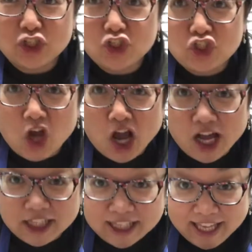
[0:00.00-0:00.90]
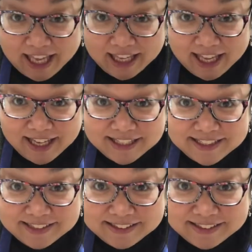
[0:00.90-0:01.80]
Chocolate cake, guys.
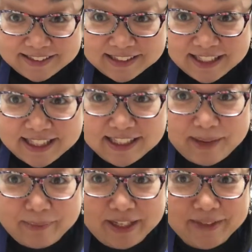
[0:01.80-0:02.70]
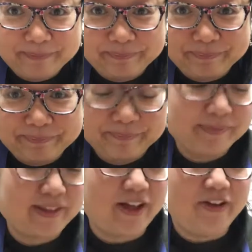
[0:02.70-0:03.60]
Isn't that pretty?
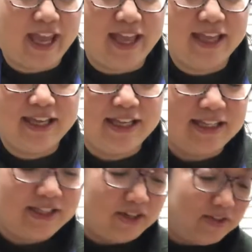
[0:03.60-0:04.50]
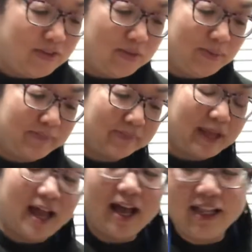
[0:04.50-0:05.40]
Okay, so
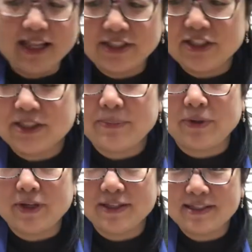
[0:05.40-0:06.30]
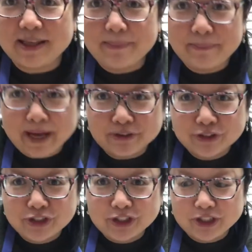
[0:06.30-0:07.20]
I like to just put some powdered
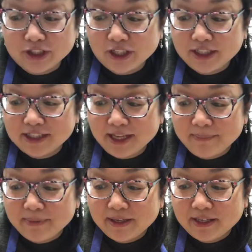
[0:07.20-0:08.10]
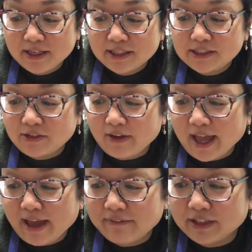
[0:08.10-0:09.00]
sugar on top. So I
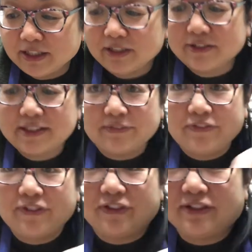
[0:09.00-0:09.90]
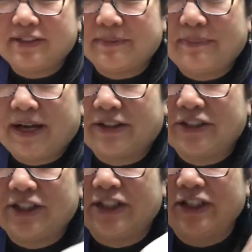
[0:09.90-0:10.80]
have a little sifter, some powdered
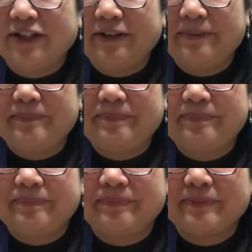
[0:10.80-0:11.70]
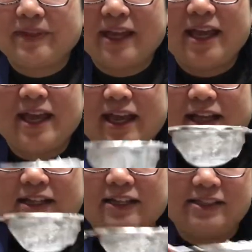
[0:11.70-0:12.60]
sugar, and
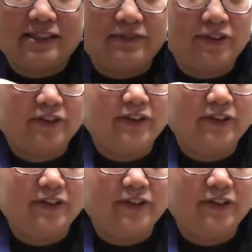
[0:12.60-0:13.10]
a little sifter.